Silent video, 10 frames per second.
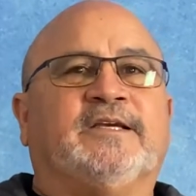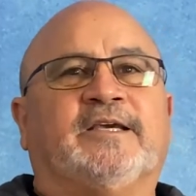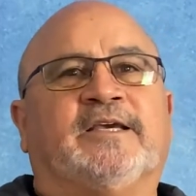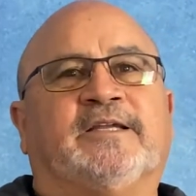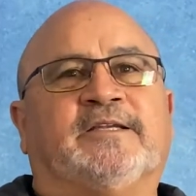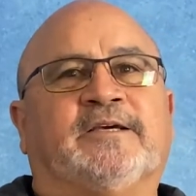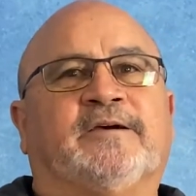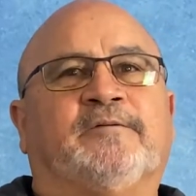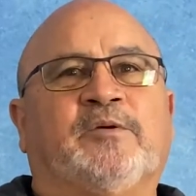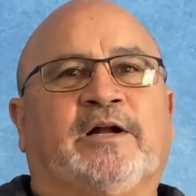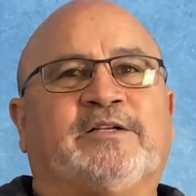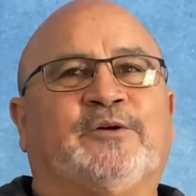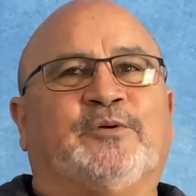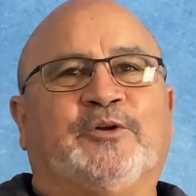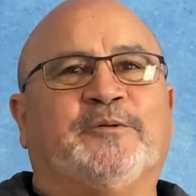And uh, we walked in
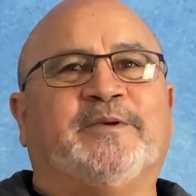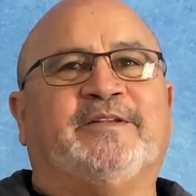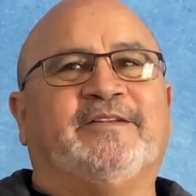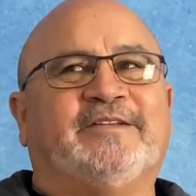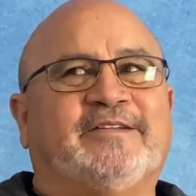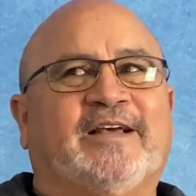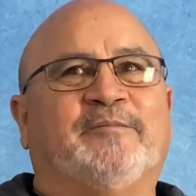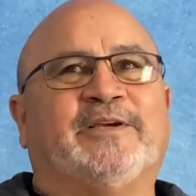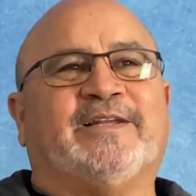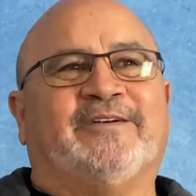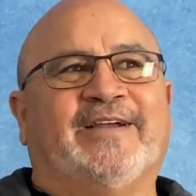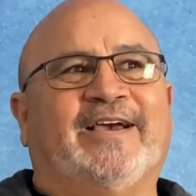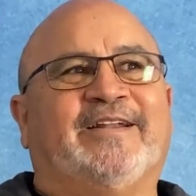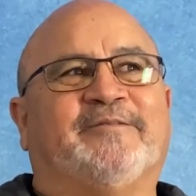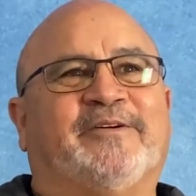a room, and I'm looking
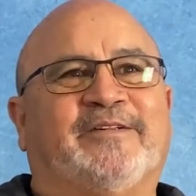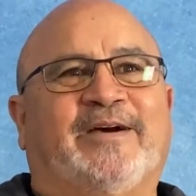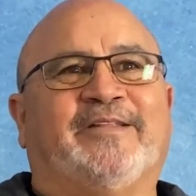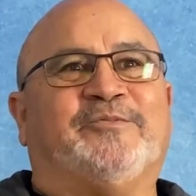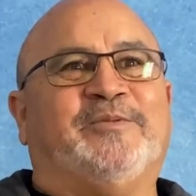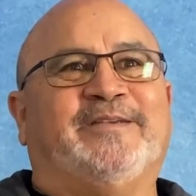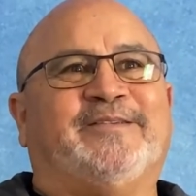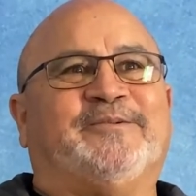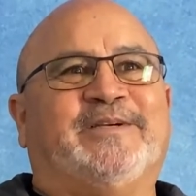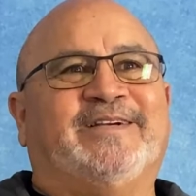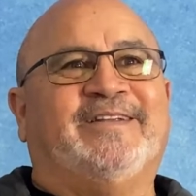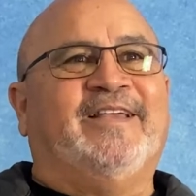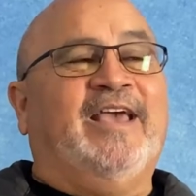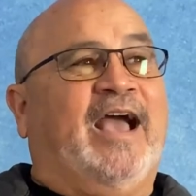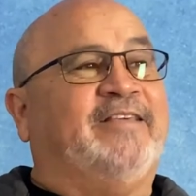around, and I'm going, wow, this place is weird.
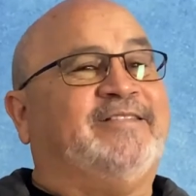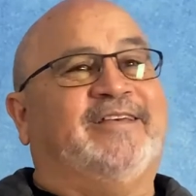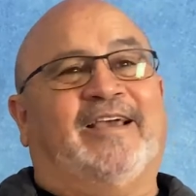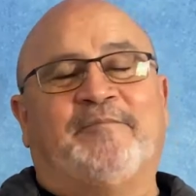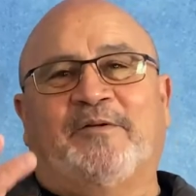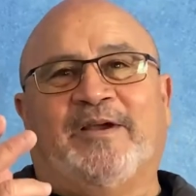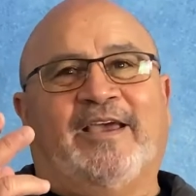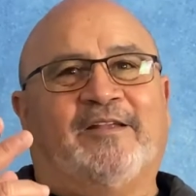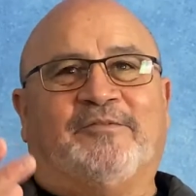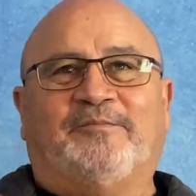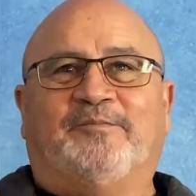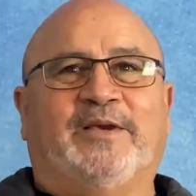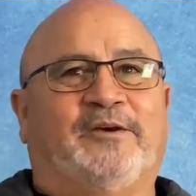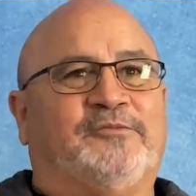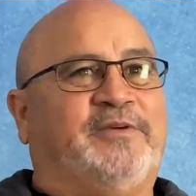I still, I remember I had a
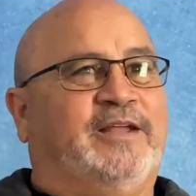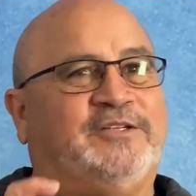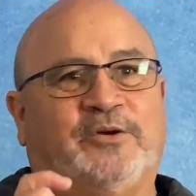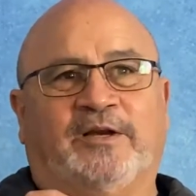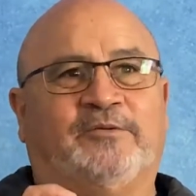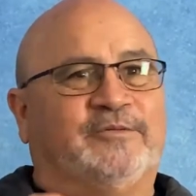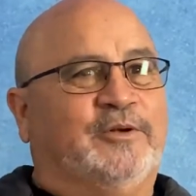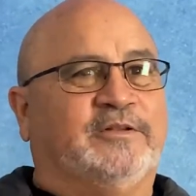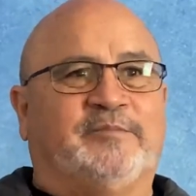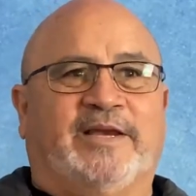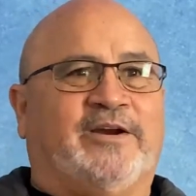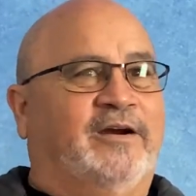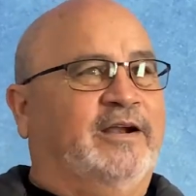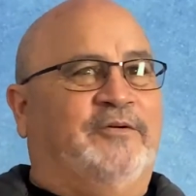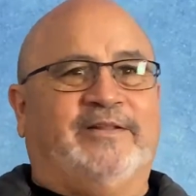big old fat joint rolled in my car,
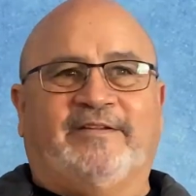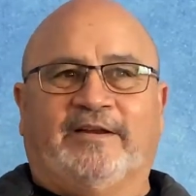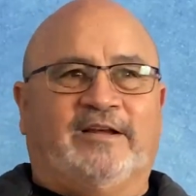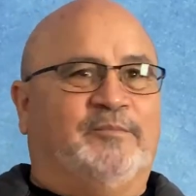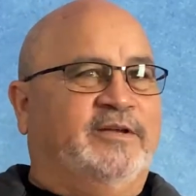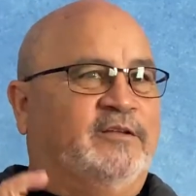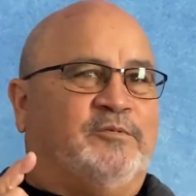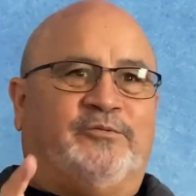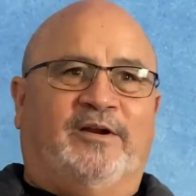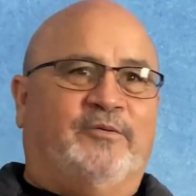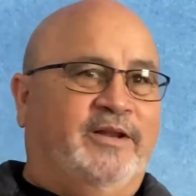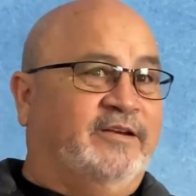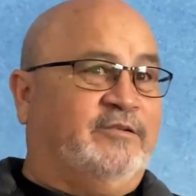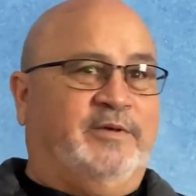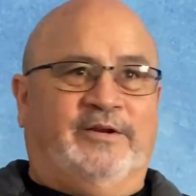and I wanted to take a couple of hits before I went in
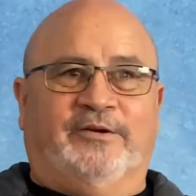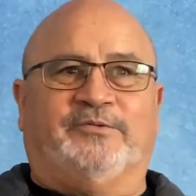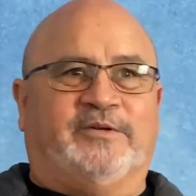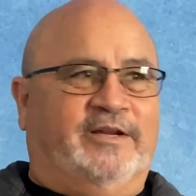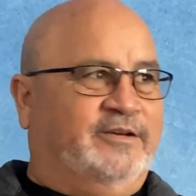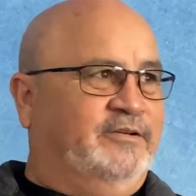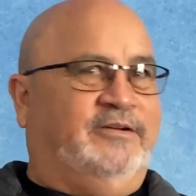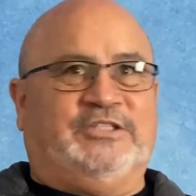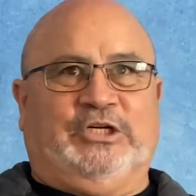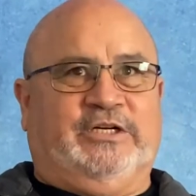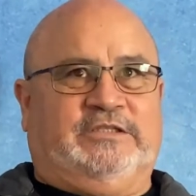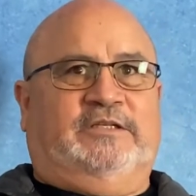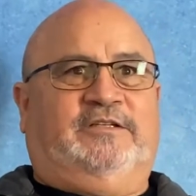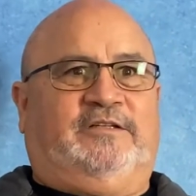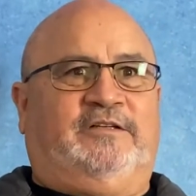because my nerves were going to go into a church.
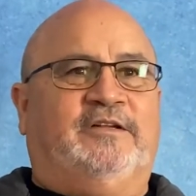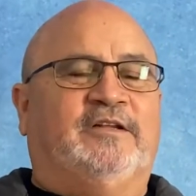Ugh.